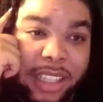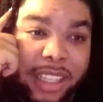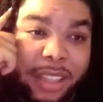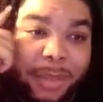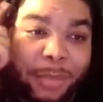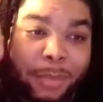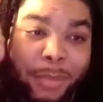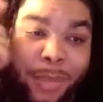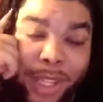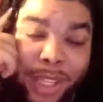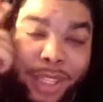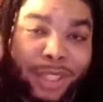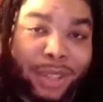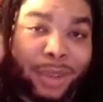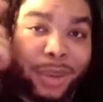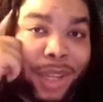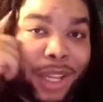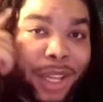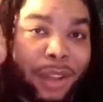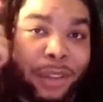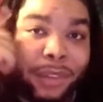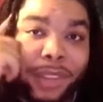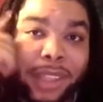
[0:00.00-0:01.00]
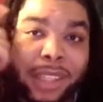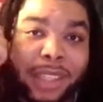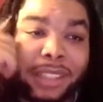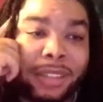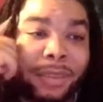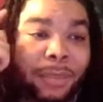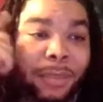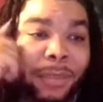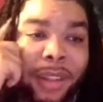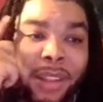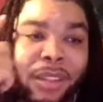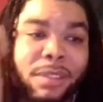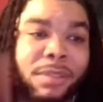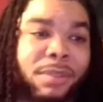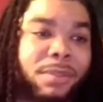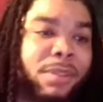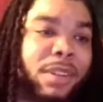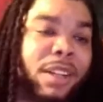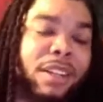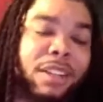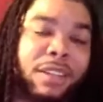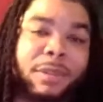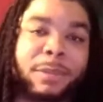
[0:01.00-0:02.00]
Mental health is a
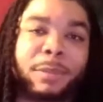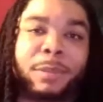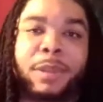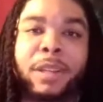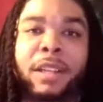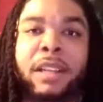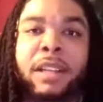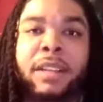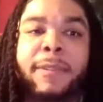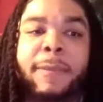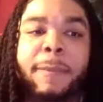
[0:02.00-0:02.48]
motherfucker, bro.